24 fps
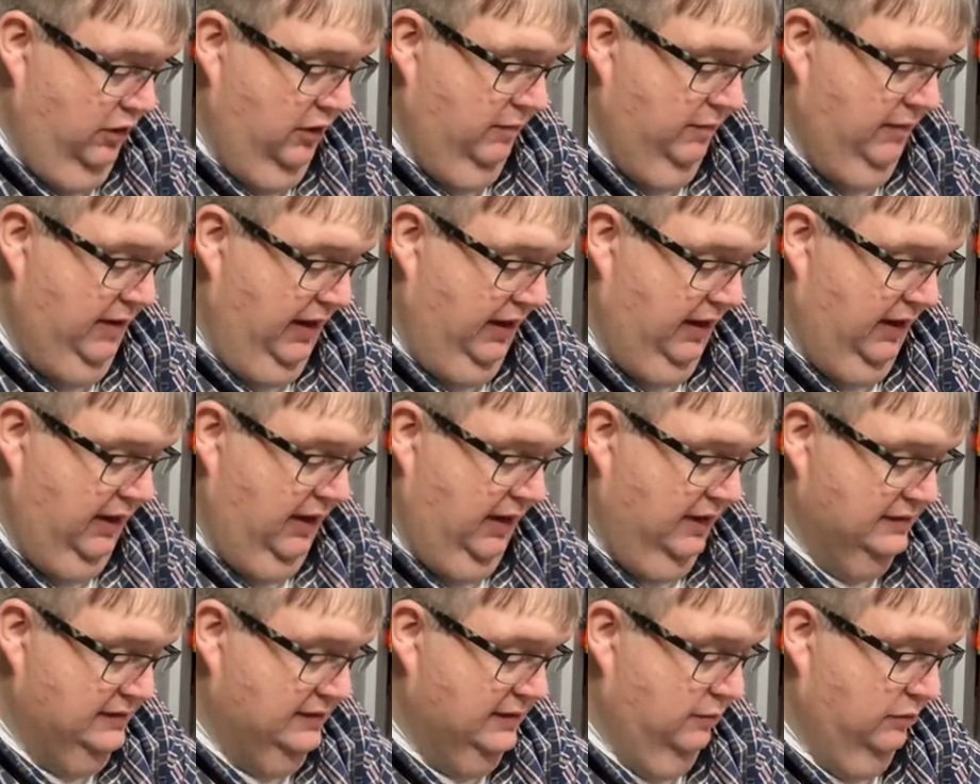Before you
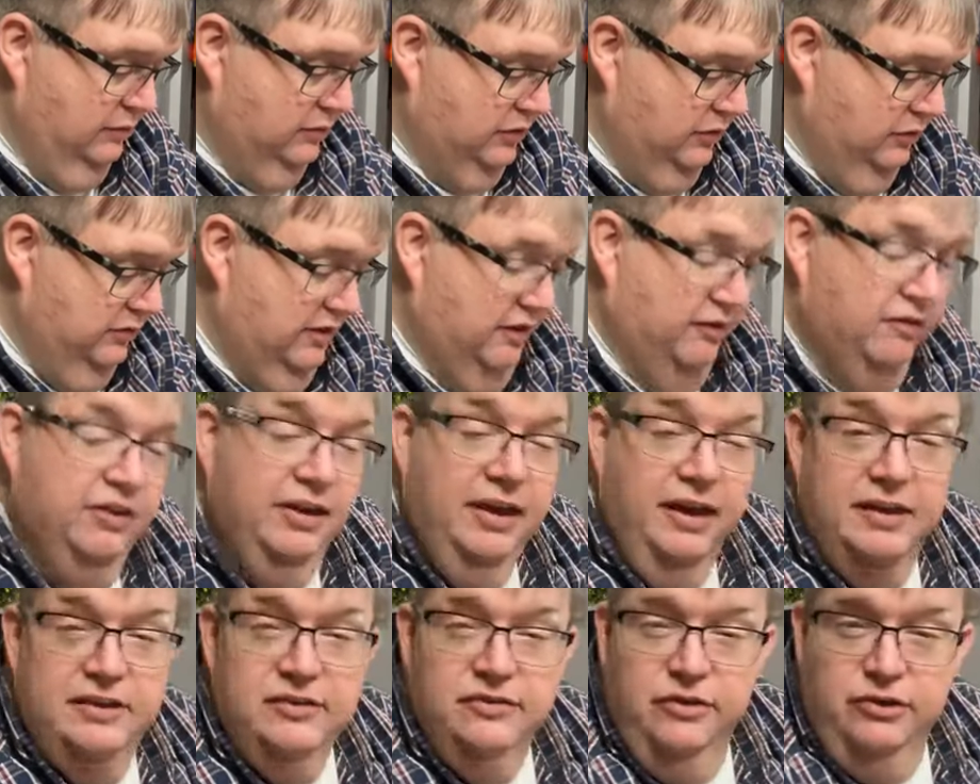make, I said, I'm going to
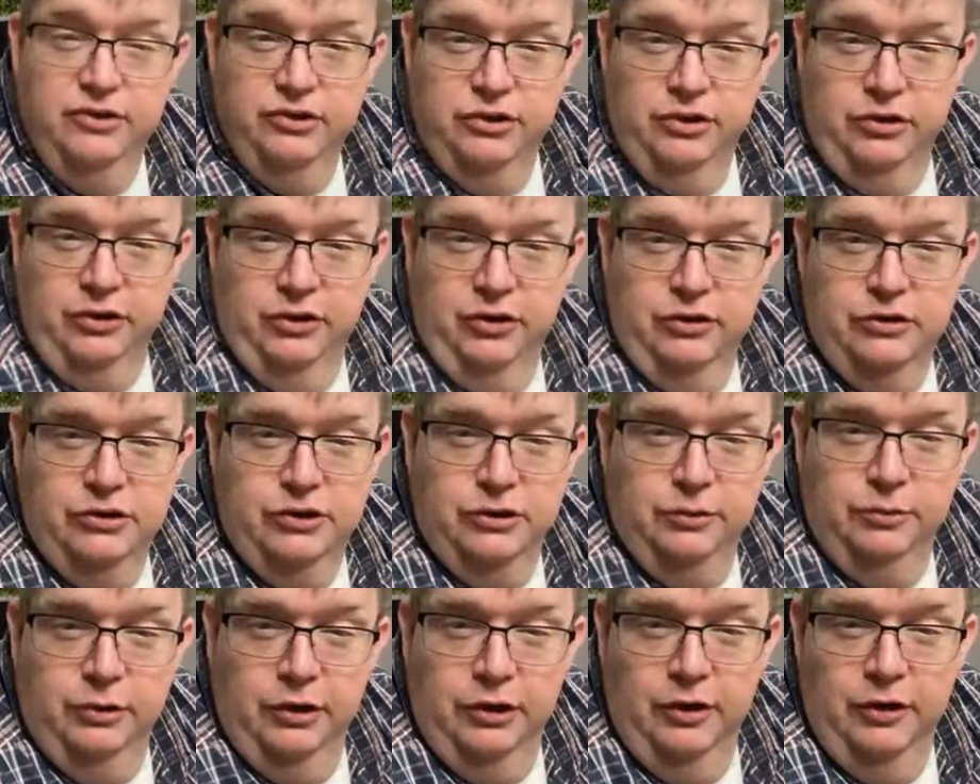do deviled eggs for
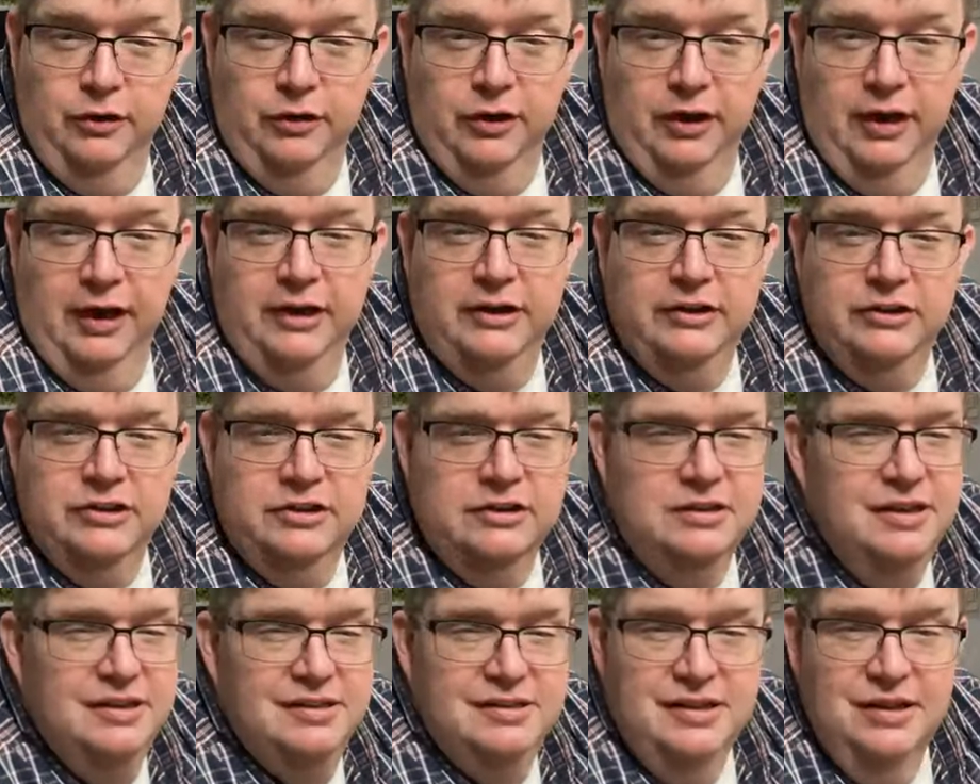church. What do you
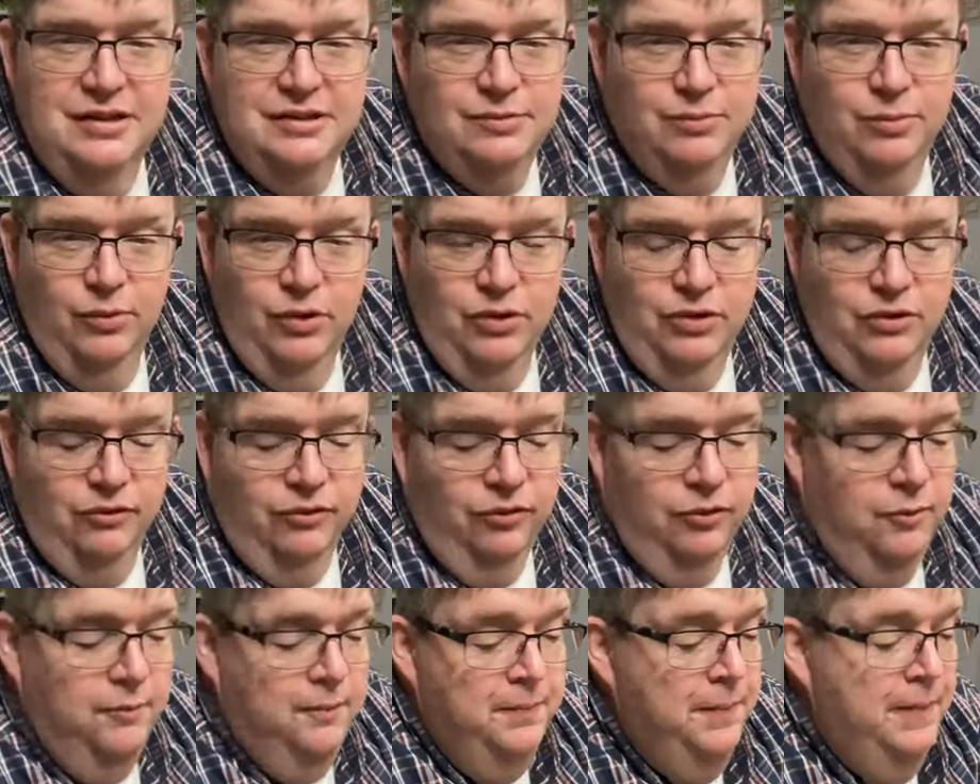think? She said, That sounds
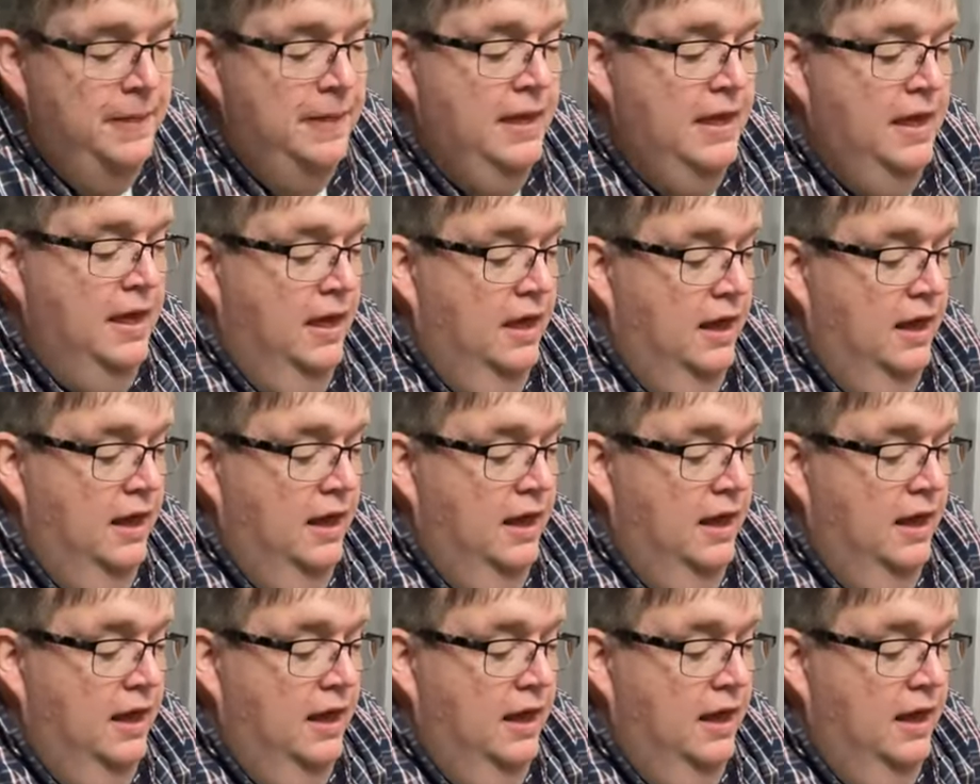wonderful.